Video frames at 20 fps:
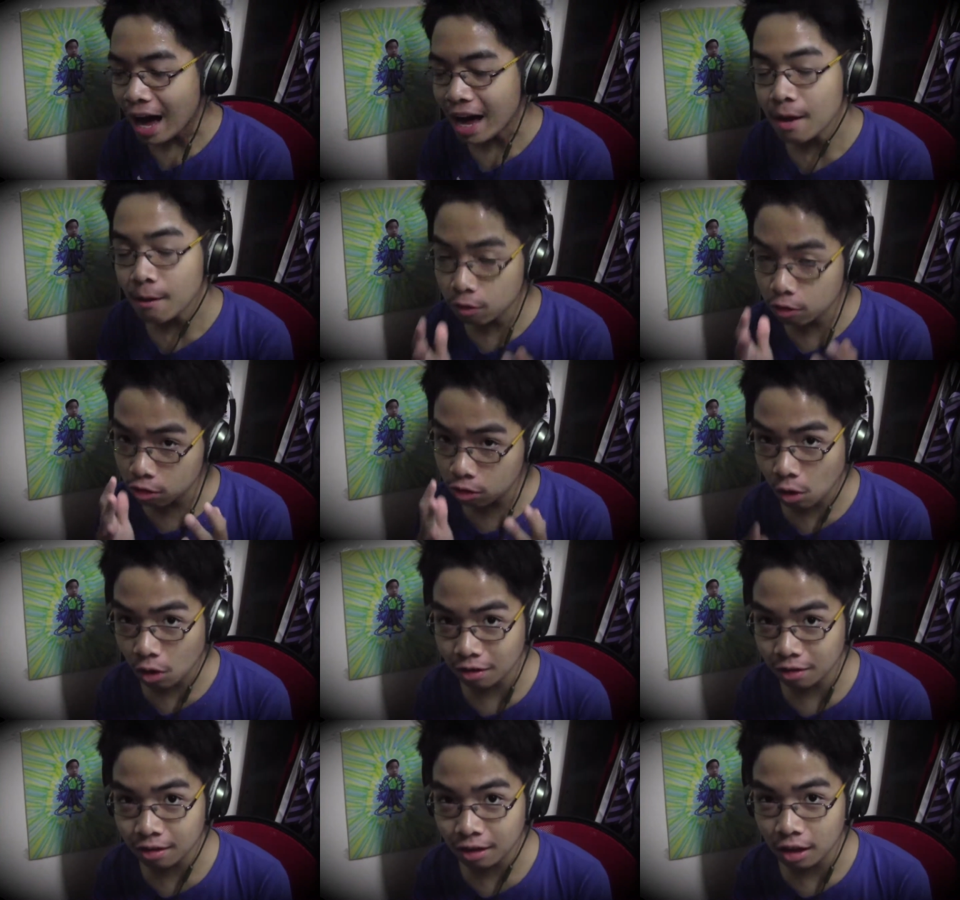I am
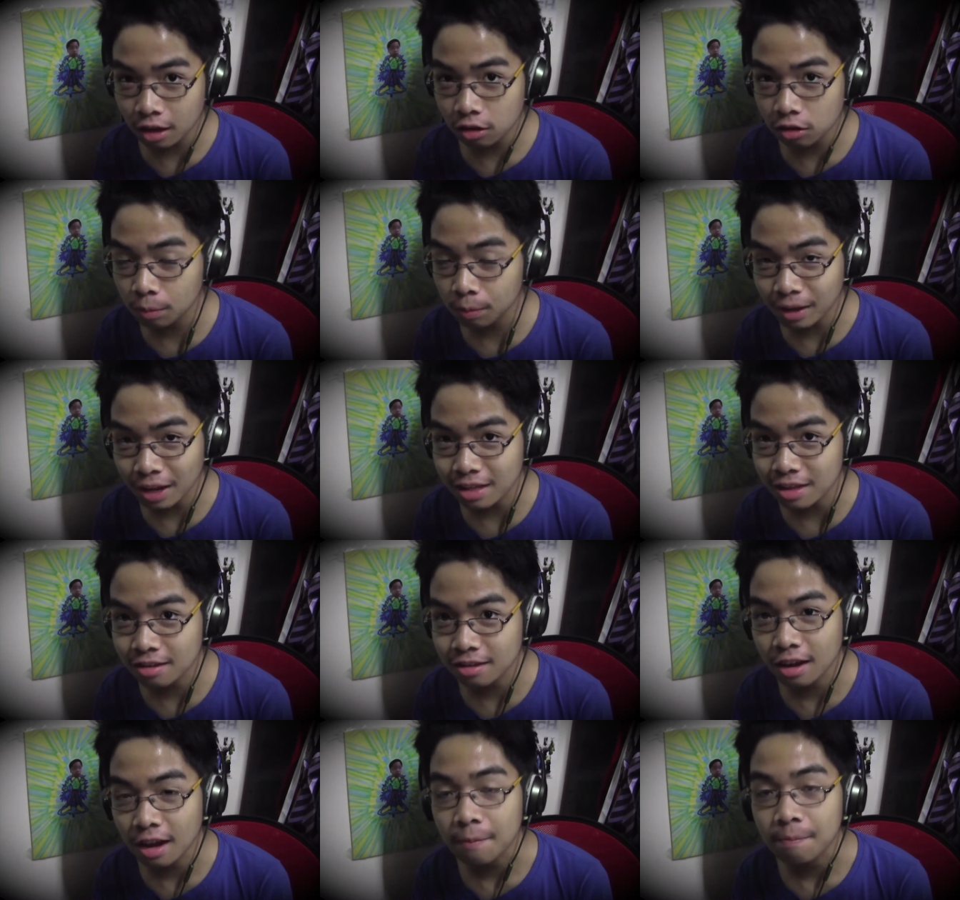so excited to play
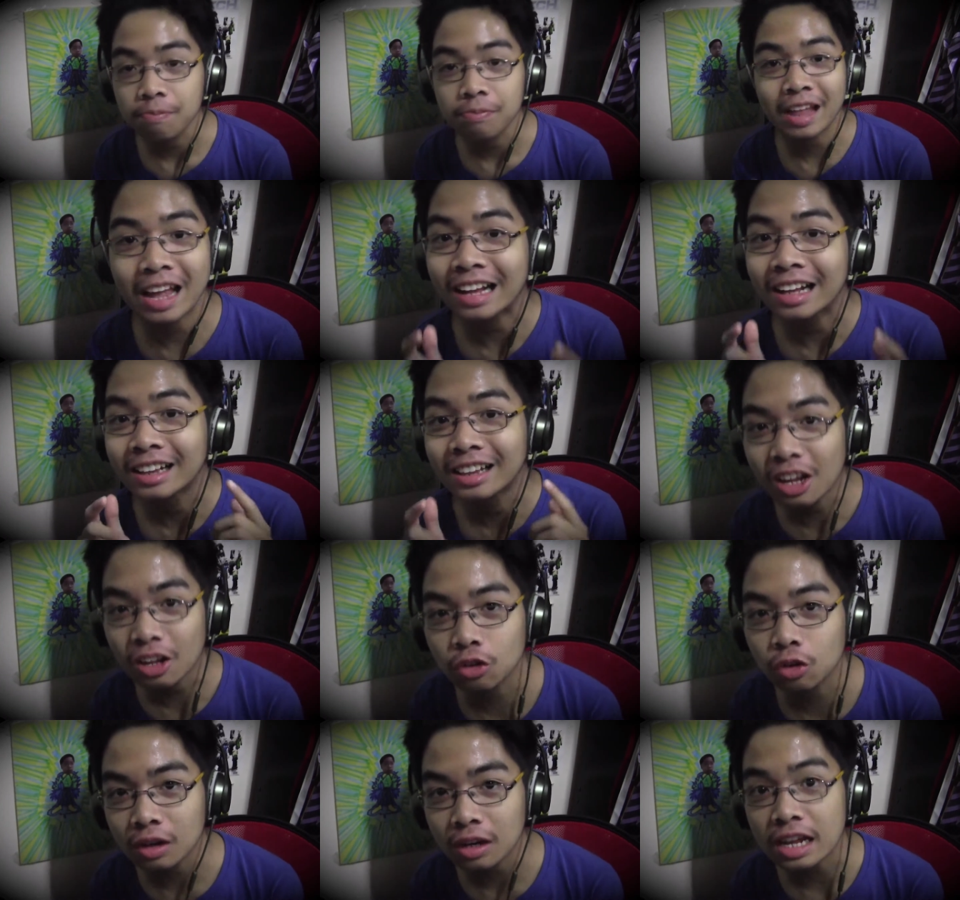this game. Like
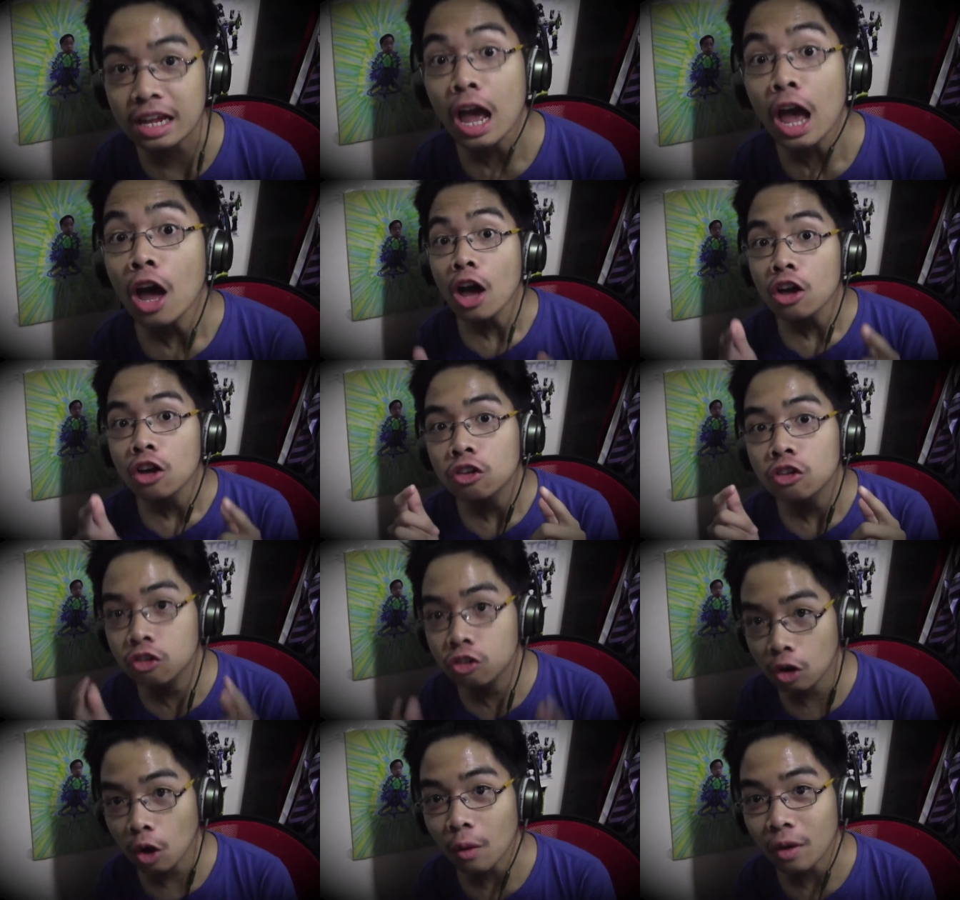literally
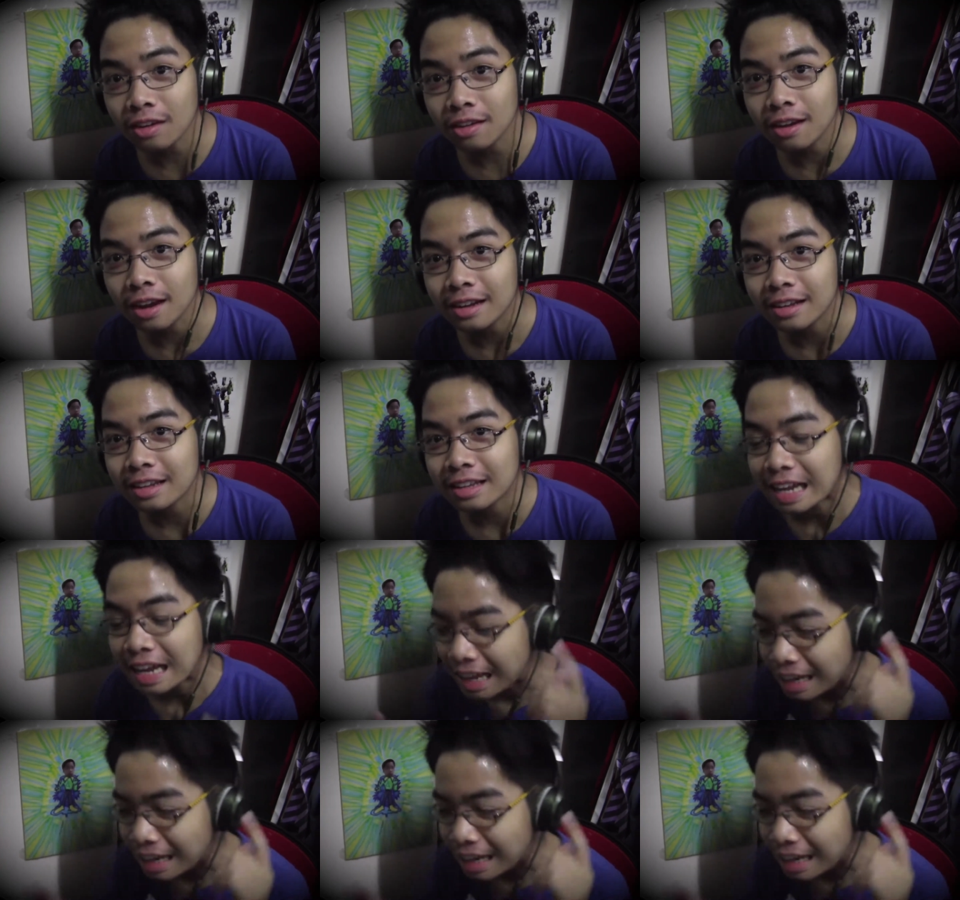so excited.